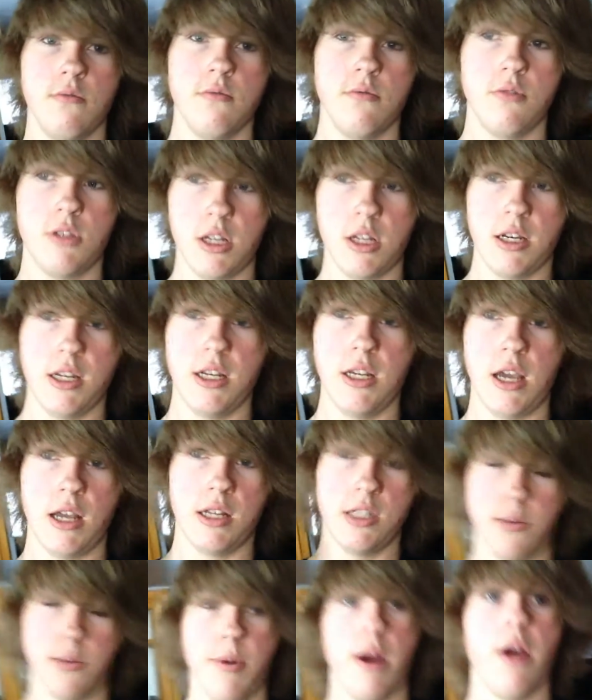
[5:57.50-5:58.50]
Sydney,
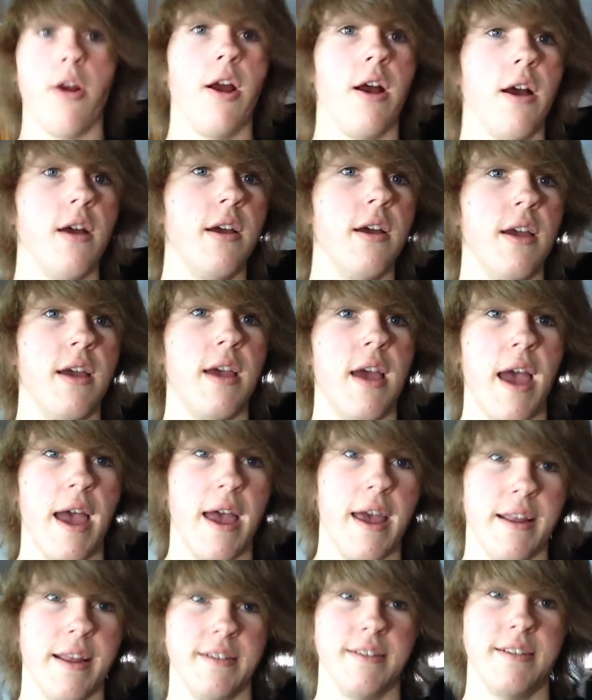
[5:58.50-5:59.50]
and Tamara.
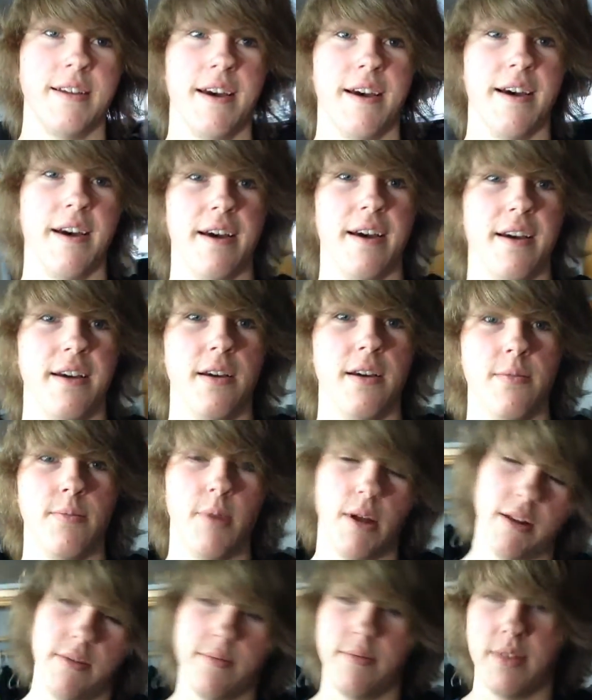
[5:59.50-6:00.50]
And uh,
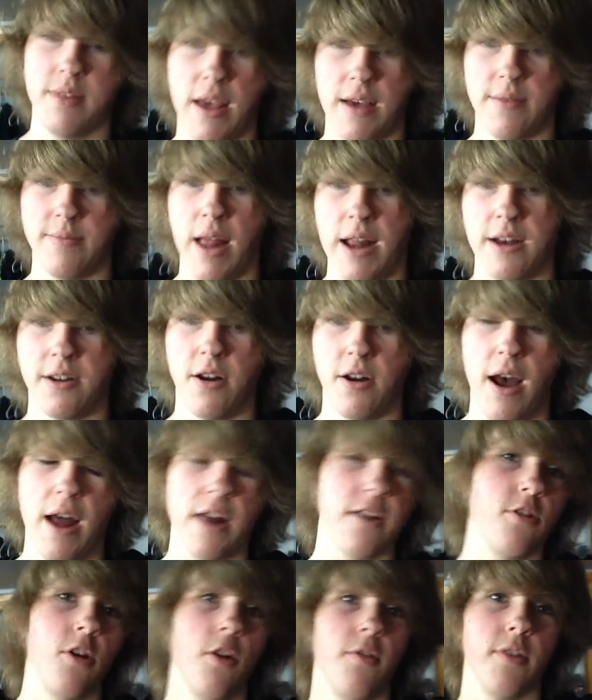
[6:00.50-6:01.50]
but that, I don't know. I
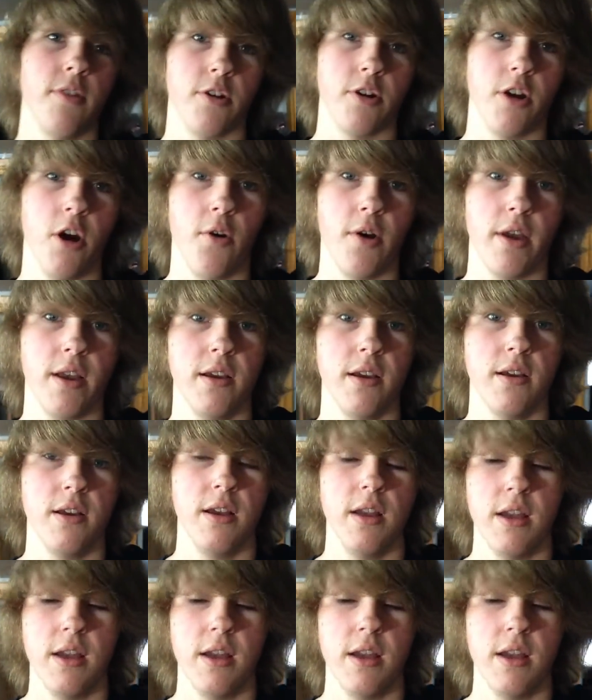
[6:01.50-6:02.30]
don't know if they're going.